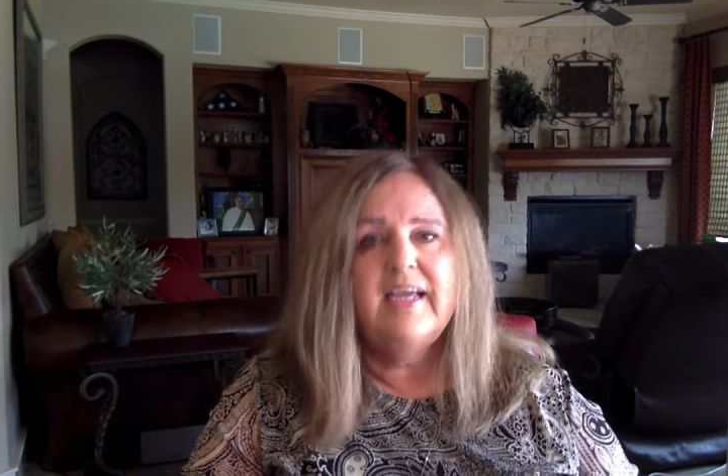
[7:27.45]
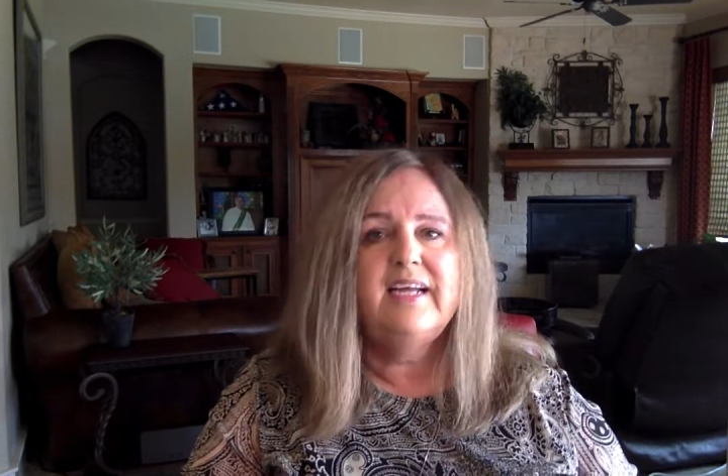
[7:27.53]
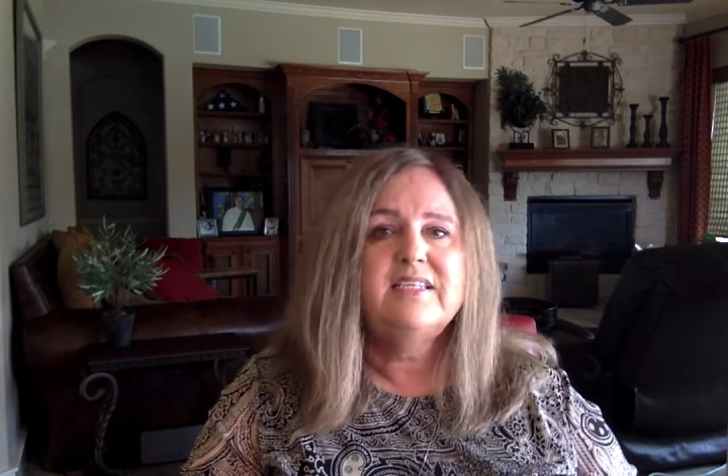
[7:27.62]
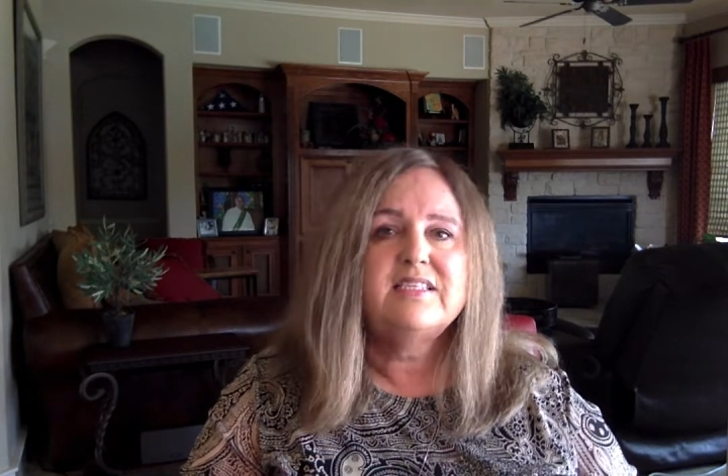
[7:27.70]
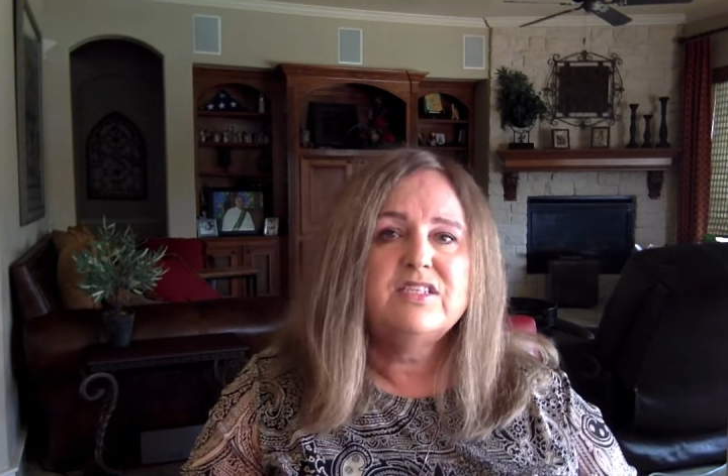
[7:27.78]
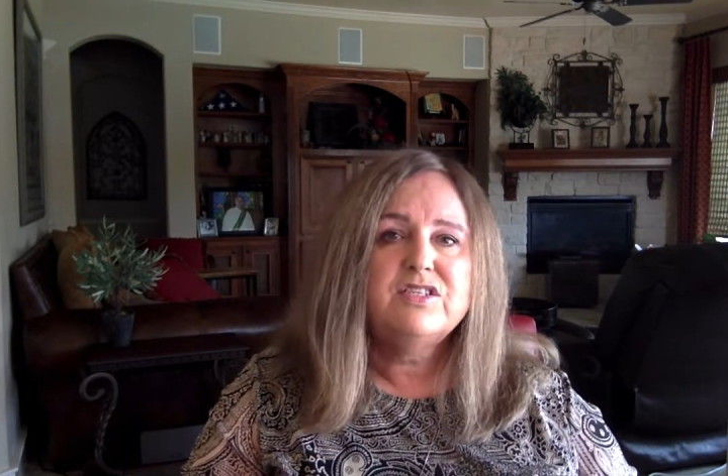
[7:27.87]

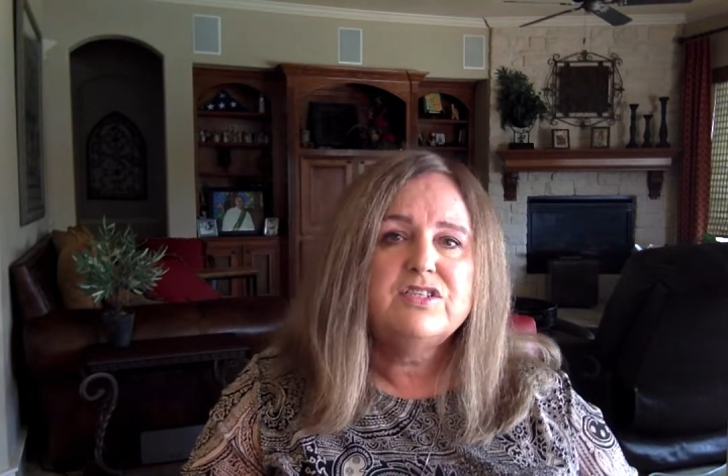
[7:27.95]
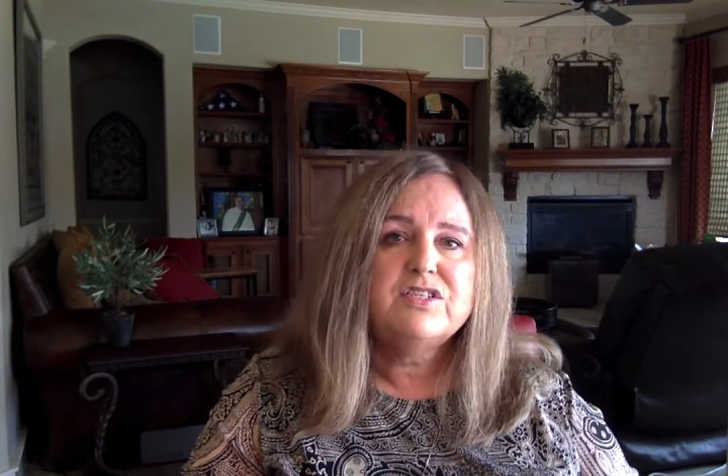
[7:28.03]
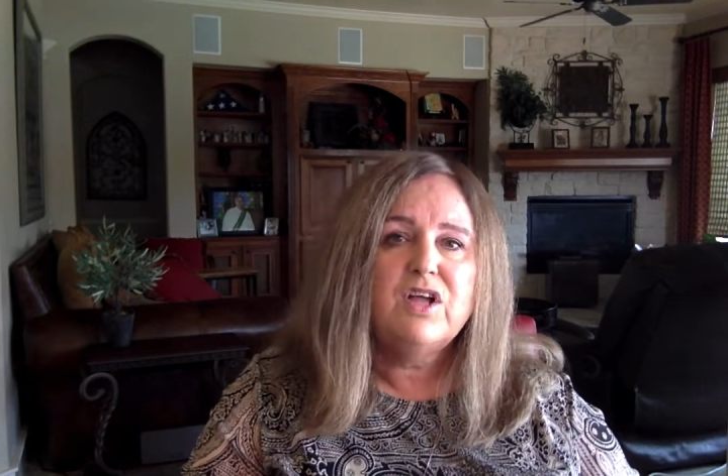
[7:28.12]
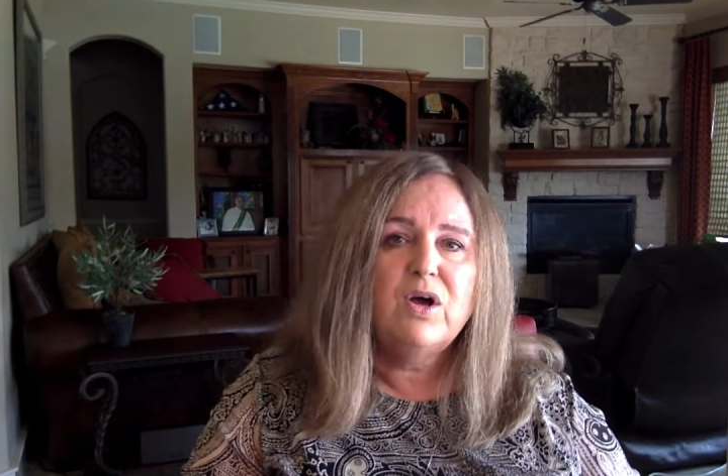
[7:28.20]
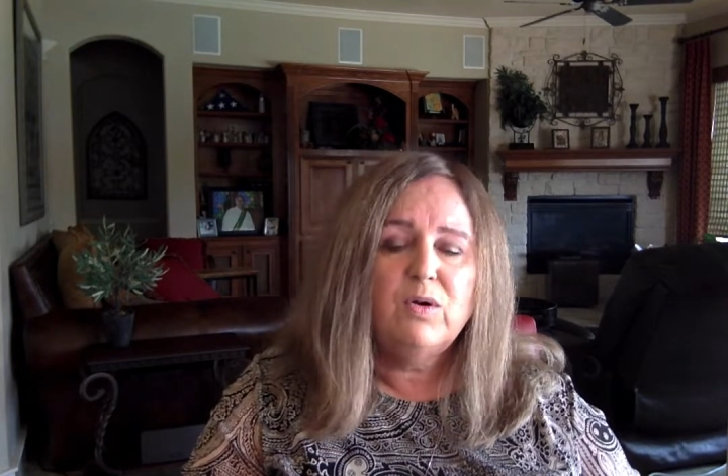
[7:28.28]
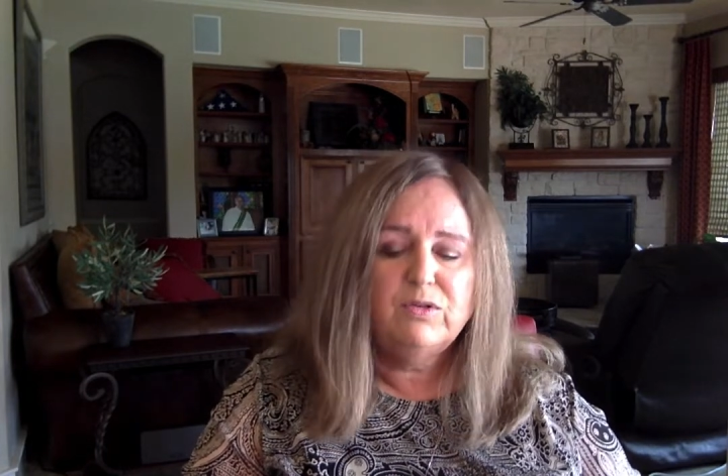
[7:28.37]
It's the
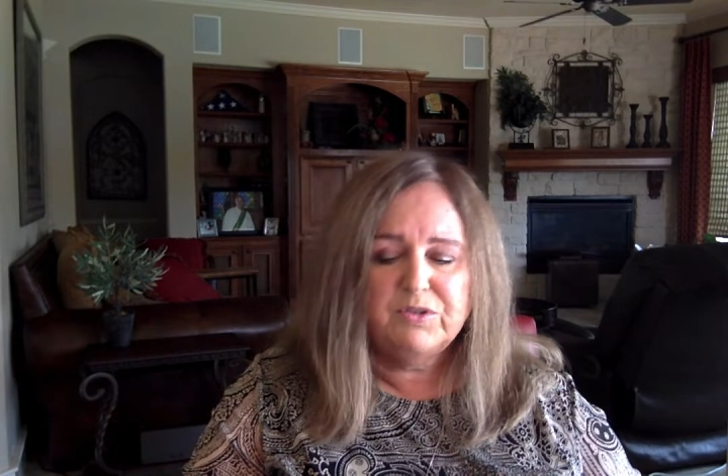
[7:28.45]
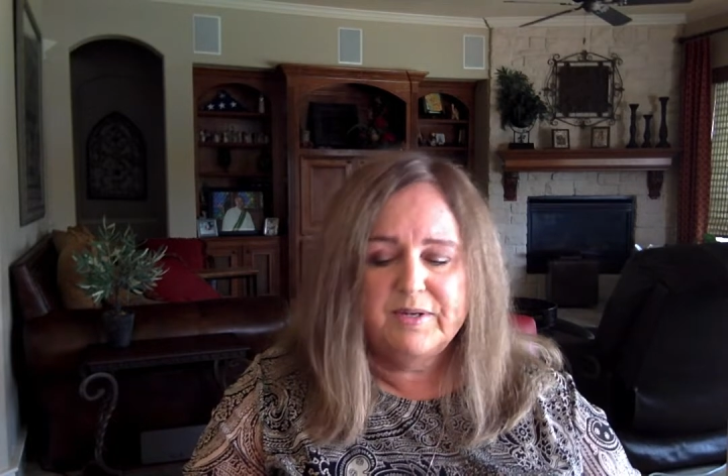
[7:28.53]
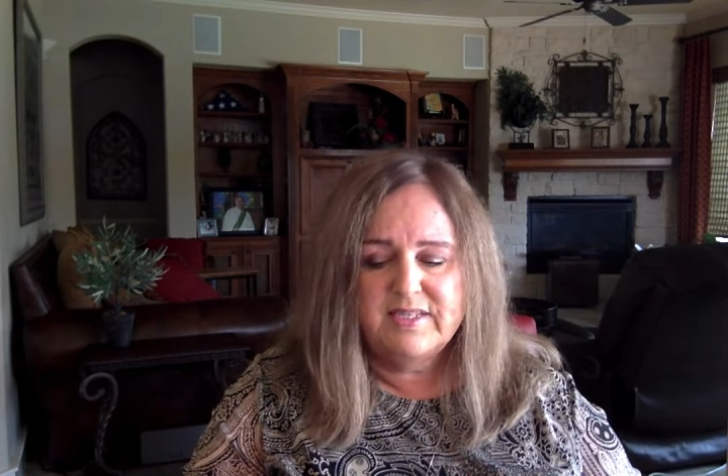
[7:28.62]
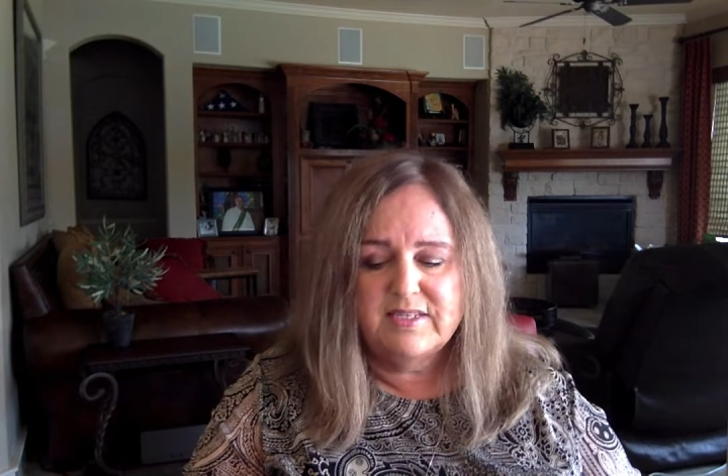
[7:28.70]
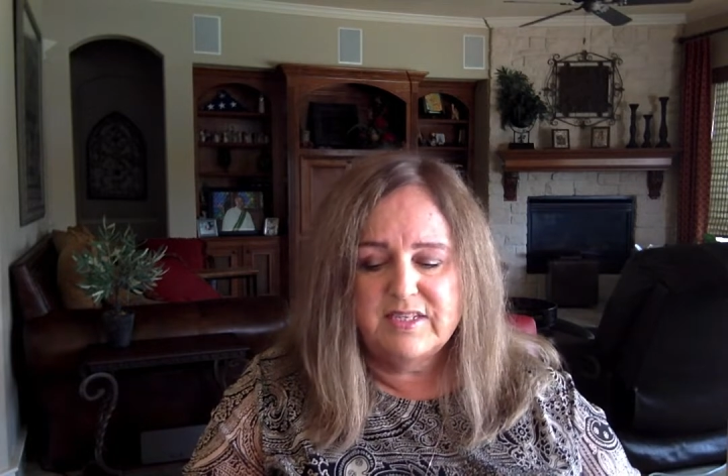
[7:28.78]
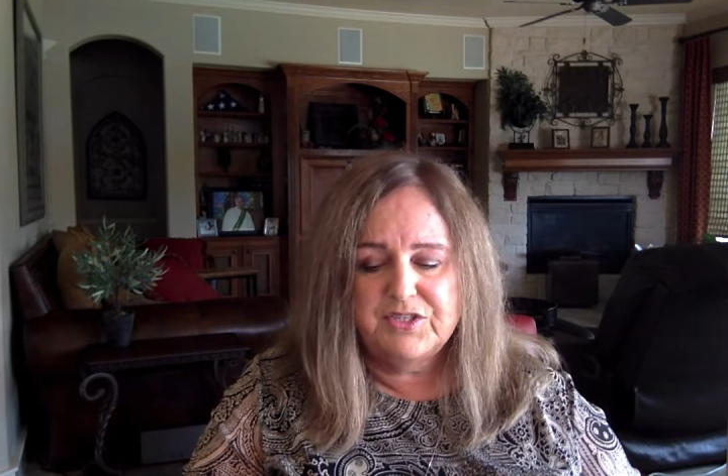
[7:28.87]
slow
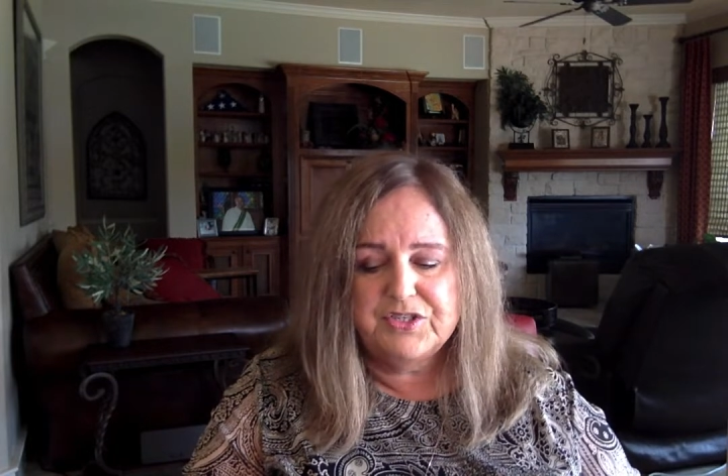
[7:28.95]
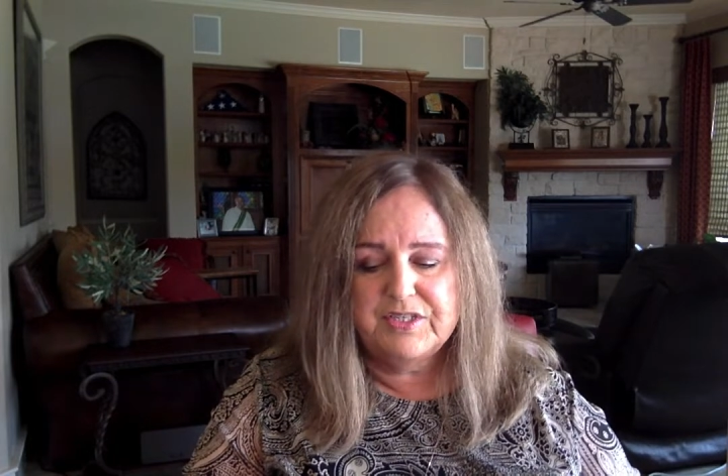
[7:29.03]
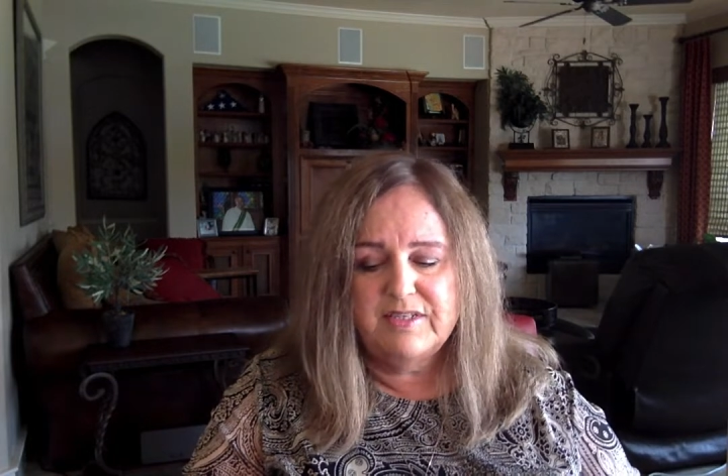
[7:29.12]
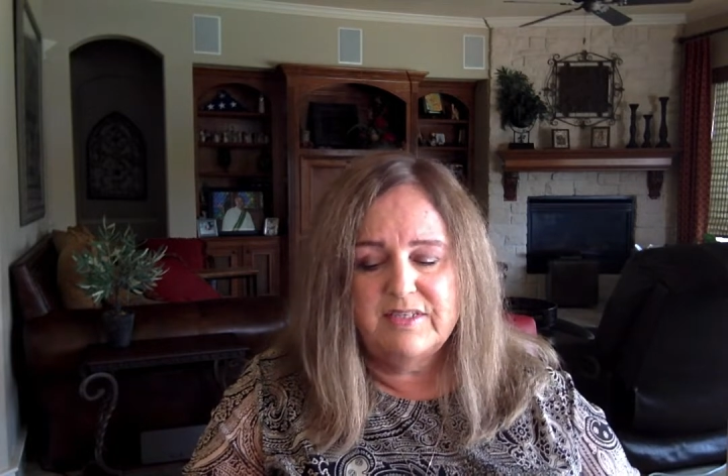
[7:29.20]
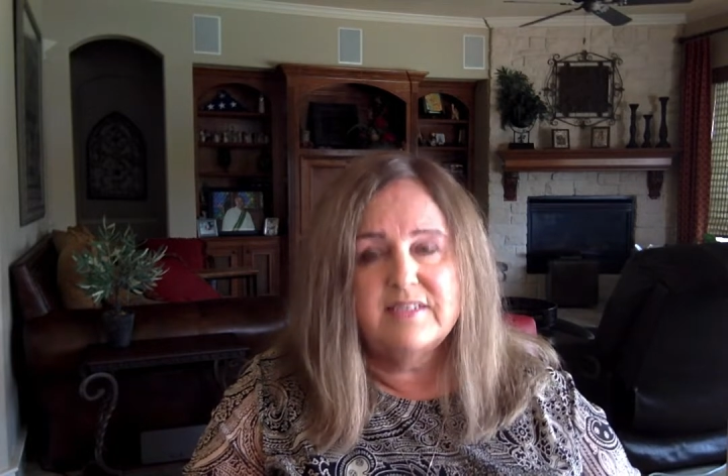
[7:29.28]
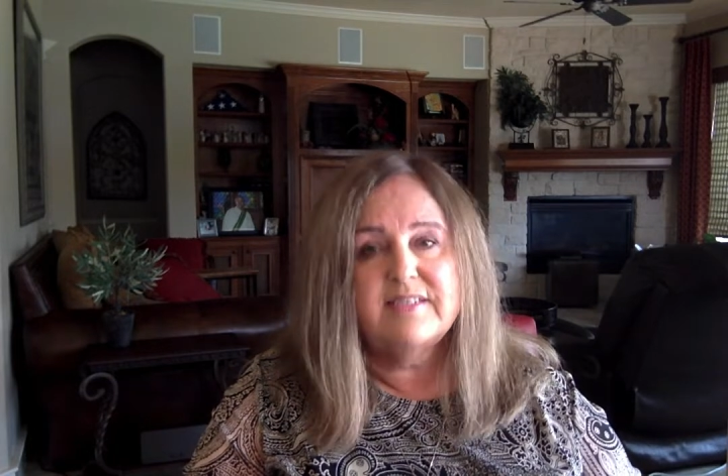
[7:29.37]
transition to